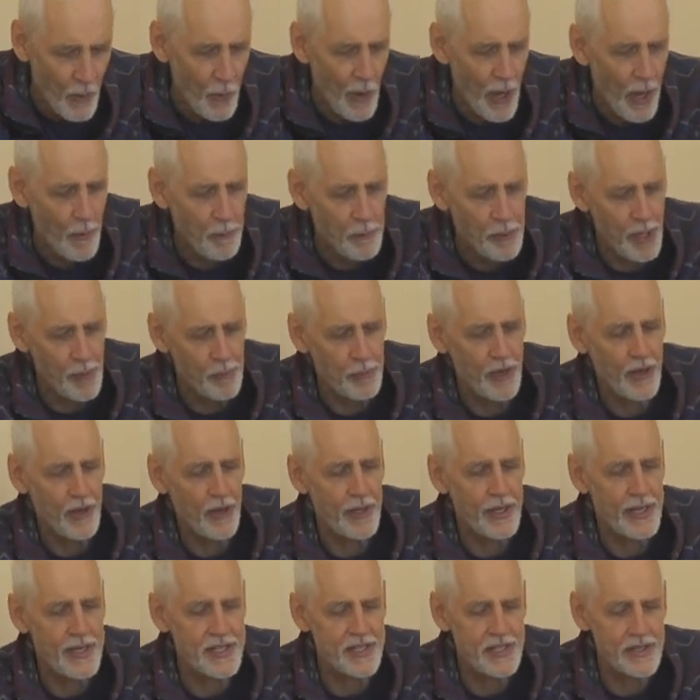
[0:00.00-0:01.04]
while
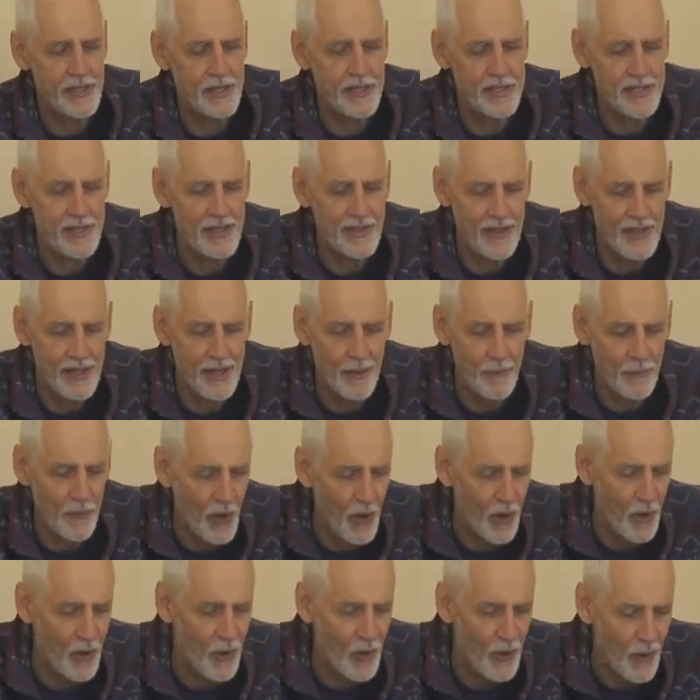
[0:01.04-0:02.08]
publicly sentencing them
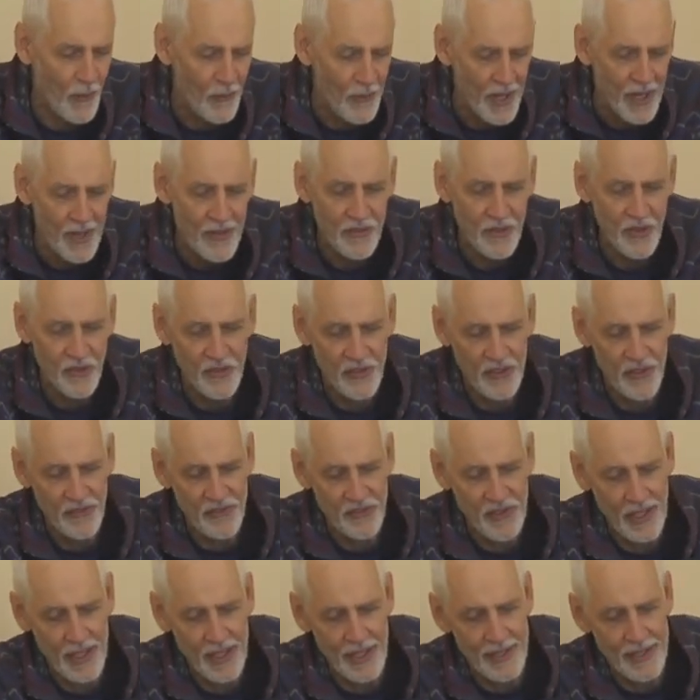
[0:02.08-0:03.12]
all to
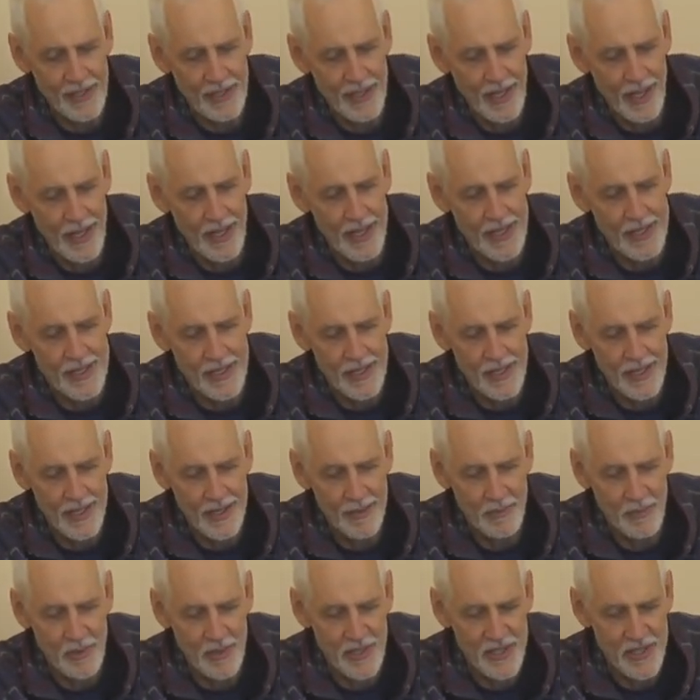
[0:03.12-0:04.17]
15 days
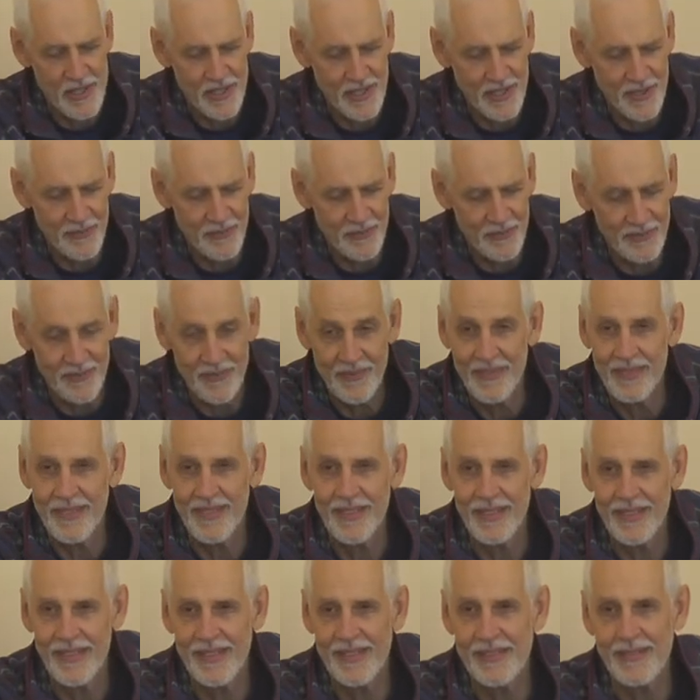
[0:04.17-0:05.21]
in prison.
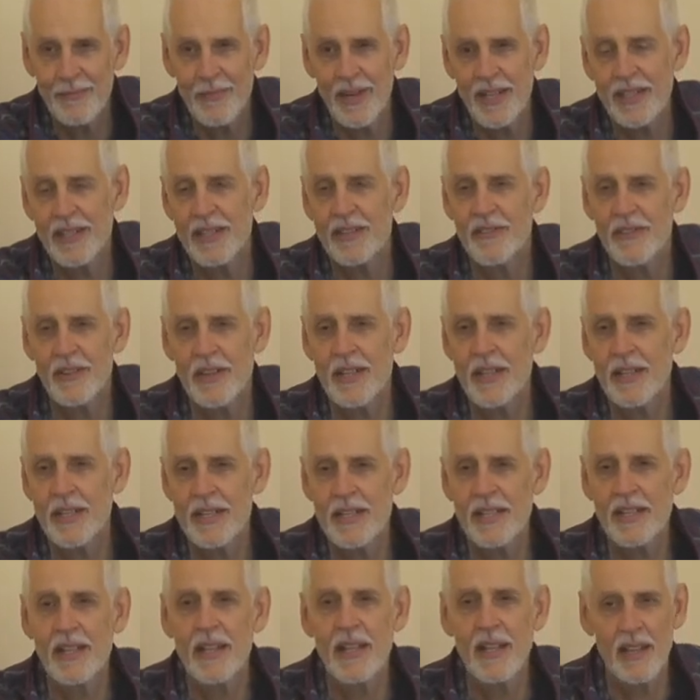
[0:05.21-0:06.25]
My dear
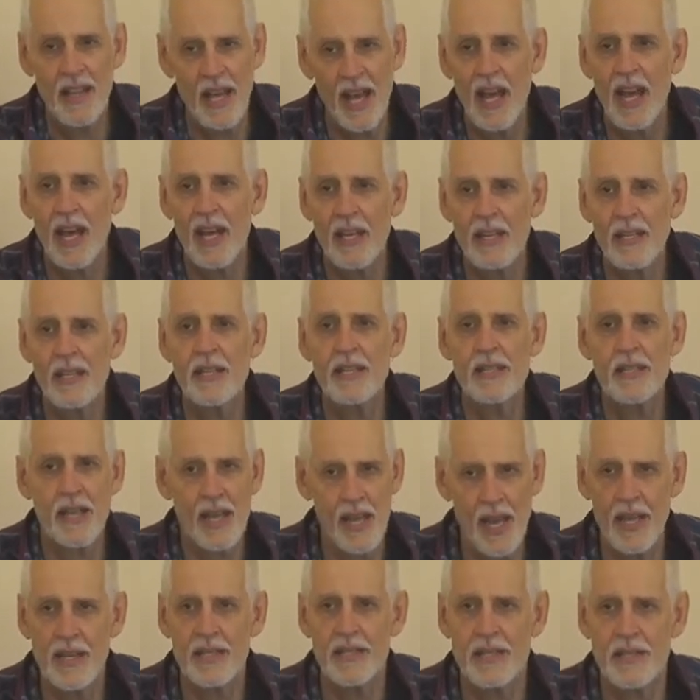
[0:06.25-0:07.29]
friends, that is
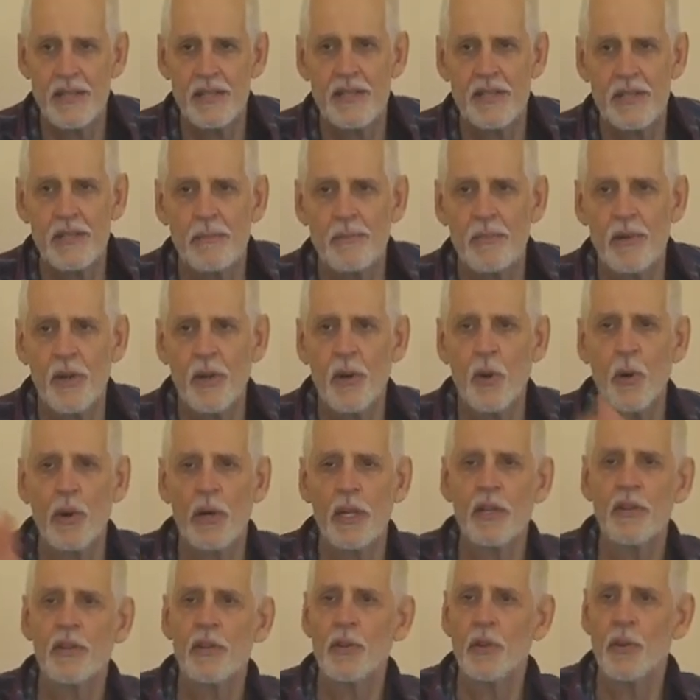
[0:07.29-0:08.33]
caste system
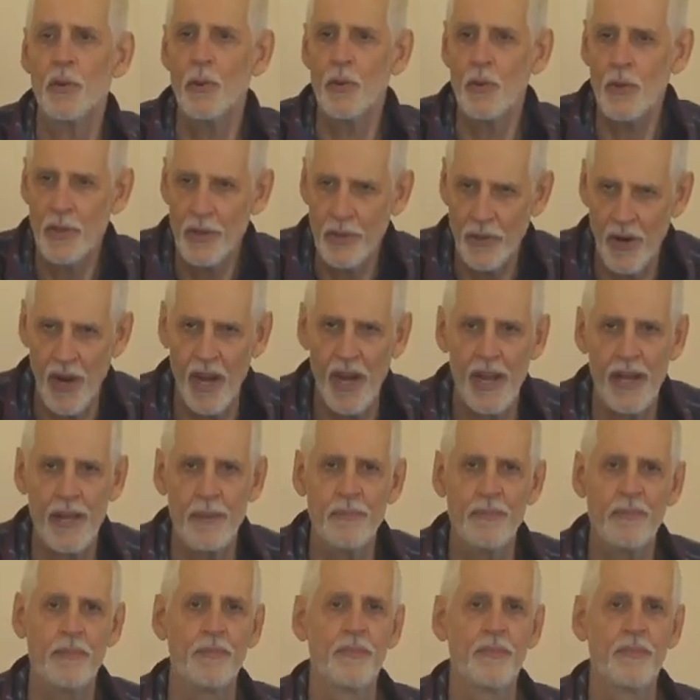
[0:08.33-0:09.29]
according to crime.